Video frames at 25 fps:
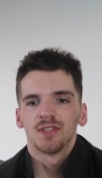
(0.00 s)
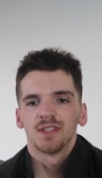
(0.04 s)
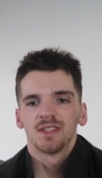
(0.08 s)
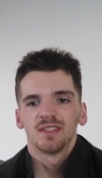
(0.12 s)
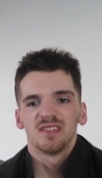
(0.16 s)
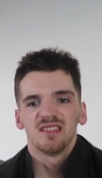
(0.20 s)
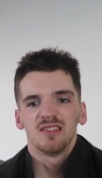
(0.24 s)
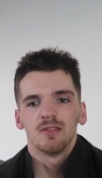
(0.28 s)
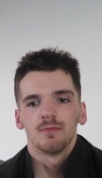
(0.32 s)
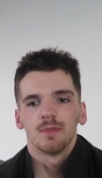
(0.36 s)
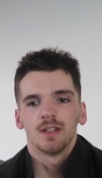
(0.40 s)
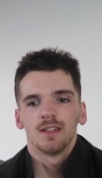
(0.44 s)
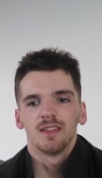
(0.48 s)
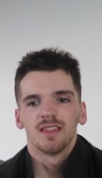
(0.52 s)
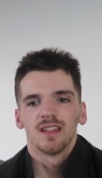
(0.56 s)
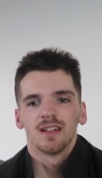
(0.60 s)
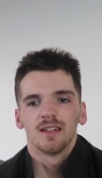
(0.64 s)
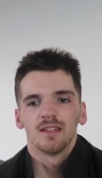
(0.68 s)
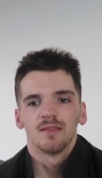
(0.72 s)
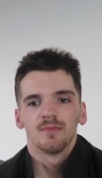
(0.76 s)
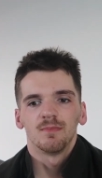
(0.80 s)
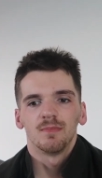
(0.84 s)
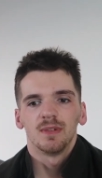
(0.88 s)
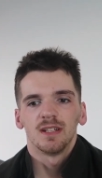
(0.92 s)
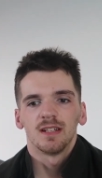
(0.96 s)
assuming
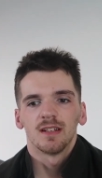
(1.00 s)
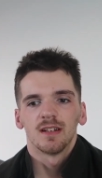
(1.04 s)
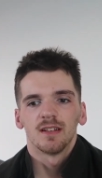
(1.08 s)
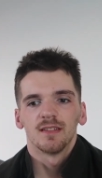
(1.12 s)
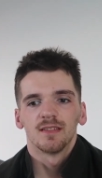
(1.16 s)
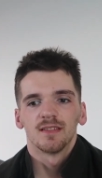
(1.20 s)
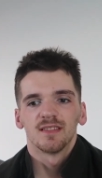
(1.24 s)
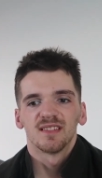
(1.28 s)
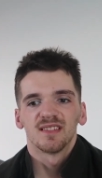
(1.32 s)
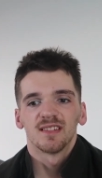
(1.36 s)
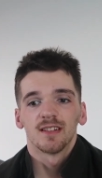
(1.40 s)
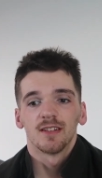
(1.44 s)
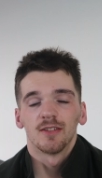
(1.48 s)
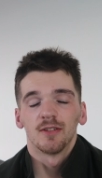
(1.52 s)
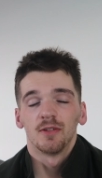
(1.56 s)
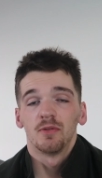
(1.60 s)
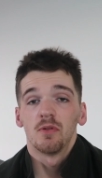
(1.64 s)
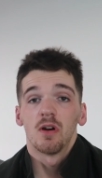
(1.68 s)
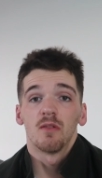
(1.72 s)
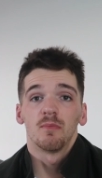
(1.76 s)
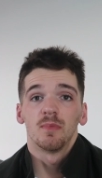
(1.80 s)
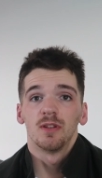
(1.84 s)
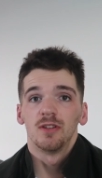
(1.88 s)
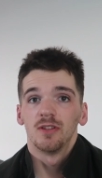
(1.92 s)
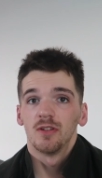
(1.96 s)
that because,
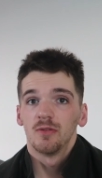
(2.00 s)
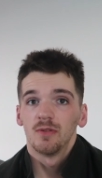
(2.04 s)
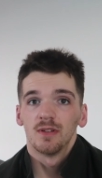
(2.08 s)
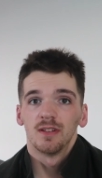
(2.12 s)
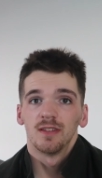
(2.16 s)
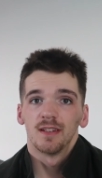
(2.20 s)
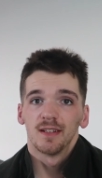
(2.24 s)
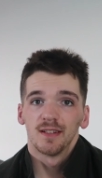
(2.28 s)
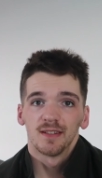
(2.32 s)
I've been doing